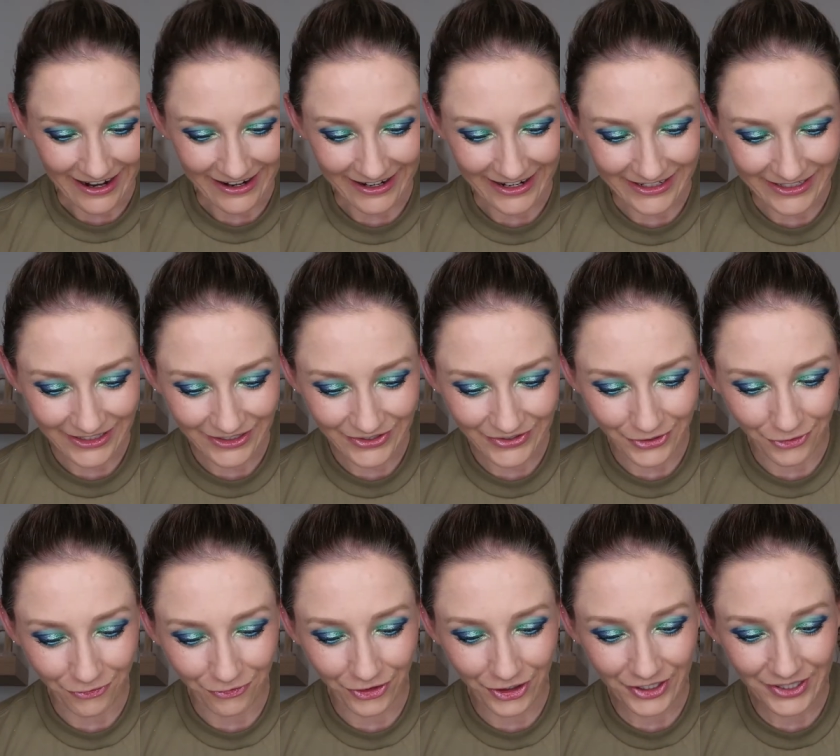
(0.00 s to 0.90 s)
All right,
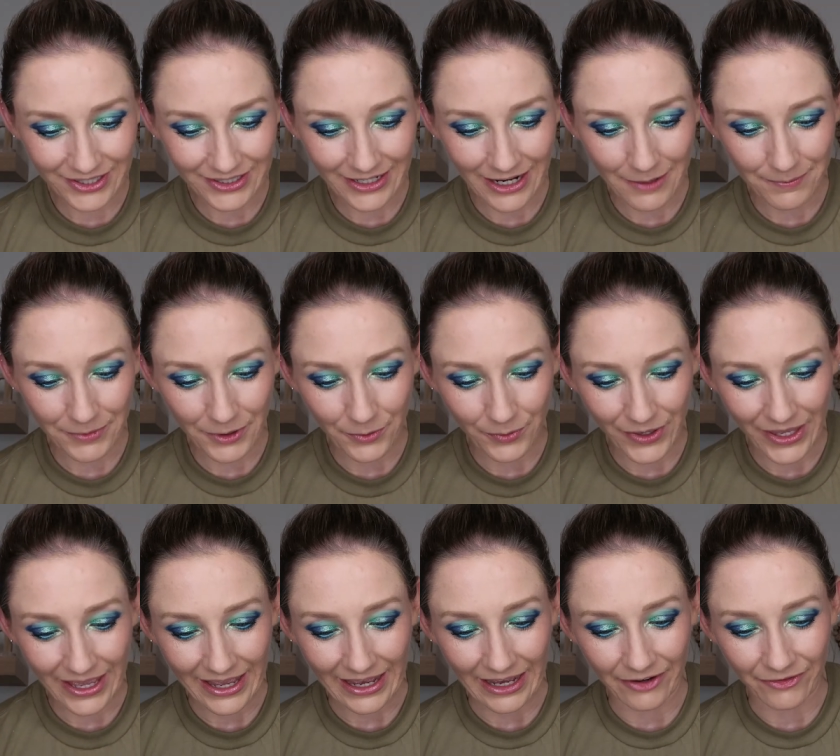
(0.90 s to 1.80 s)
so first up,
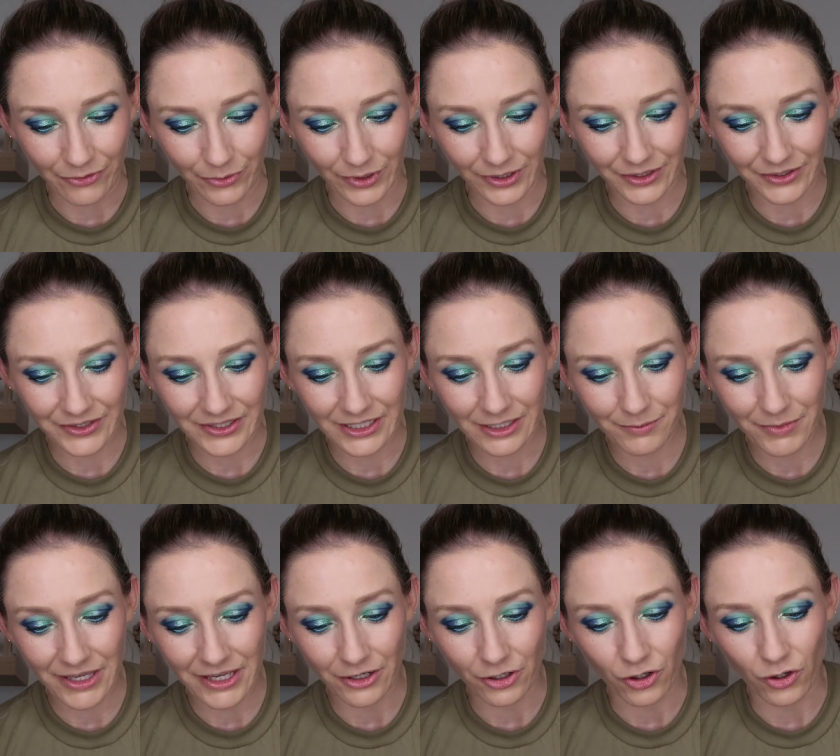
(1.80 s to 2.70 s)
we have what looks to
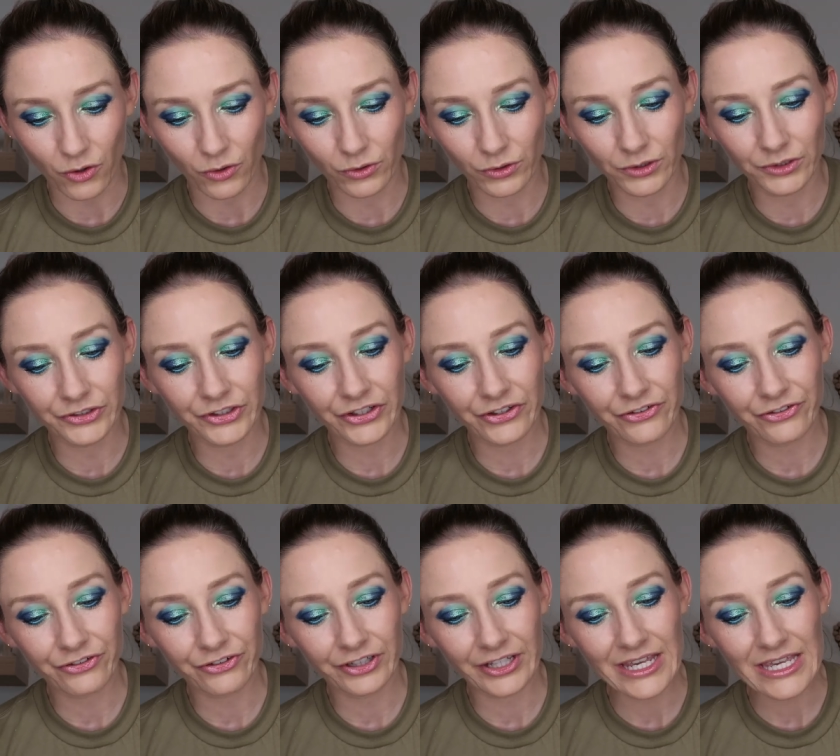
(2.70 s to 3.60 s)
be a gold
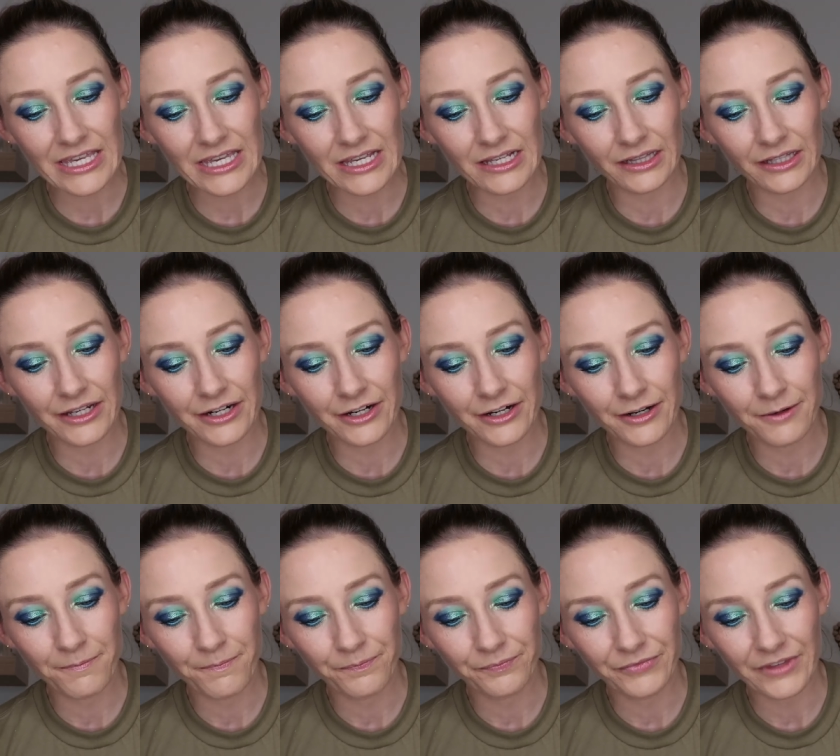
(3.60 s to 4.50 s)
flaky
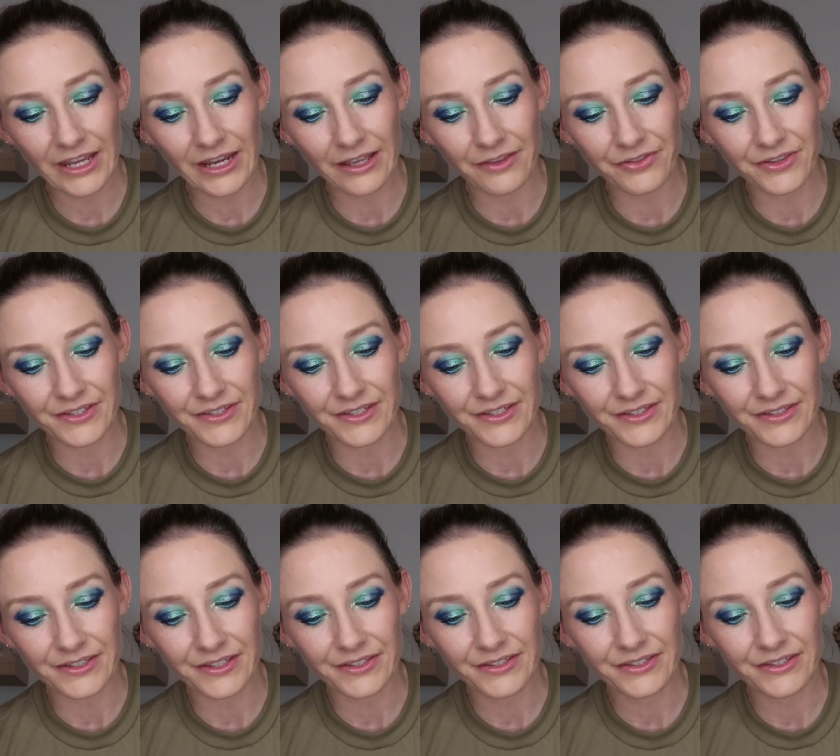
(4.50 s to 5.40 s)
glitter and this
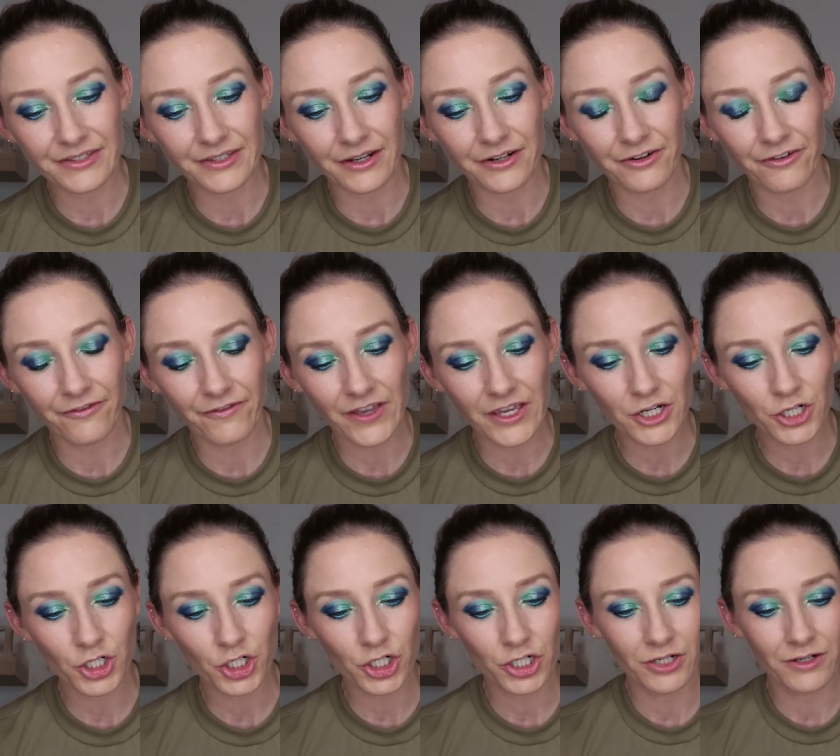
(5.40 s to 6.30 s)
is
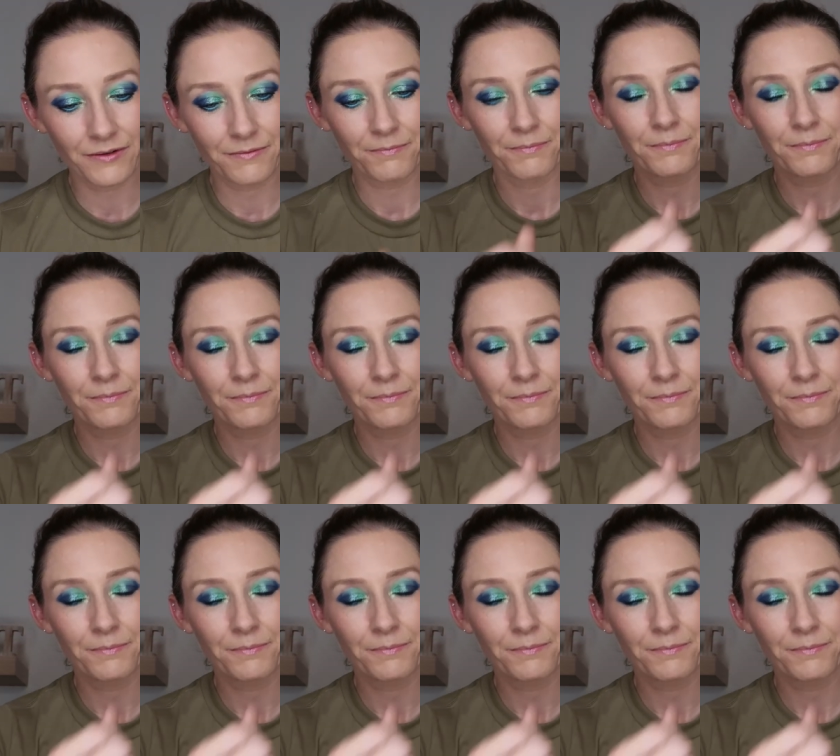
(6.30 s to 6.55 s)
Sunfish.